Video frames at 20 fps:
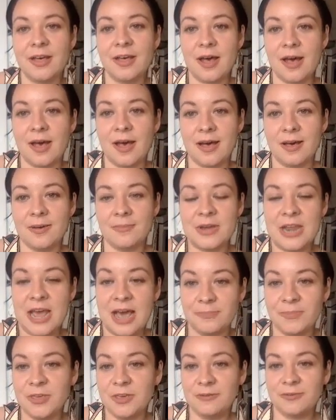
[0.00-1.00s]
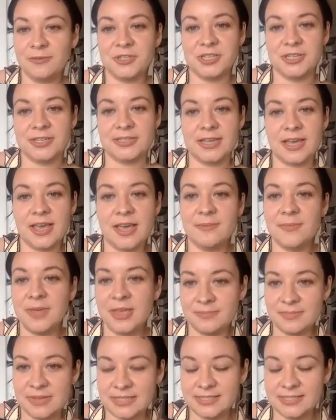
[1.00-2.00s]
Napu, which is him,
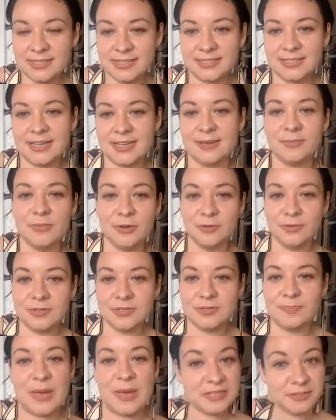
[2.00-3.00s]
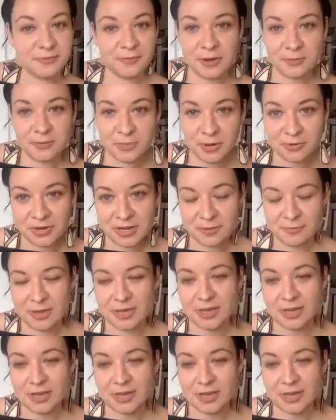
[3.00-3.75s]
and Mistatim, who is best friend Pony, we